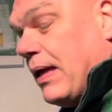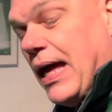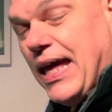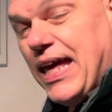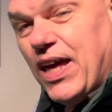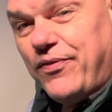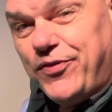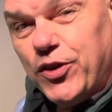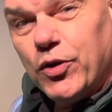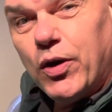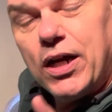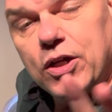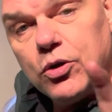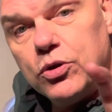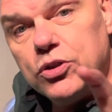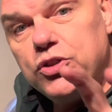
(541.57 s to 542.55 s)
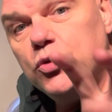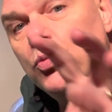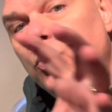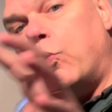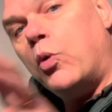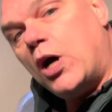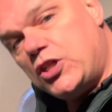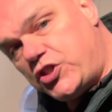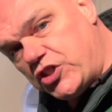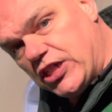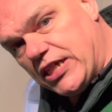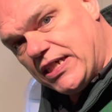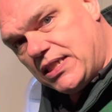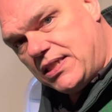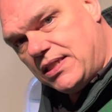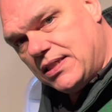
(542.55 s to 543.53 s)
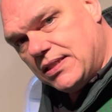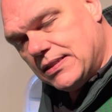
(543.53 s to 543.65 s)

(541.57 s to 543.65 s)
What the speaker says: if you are going to wash it,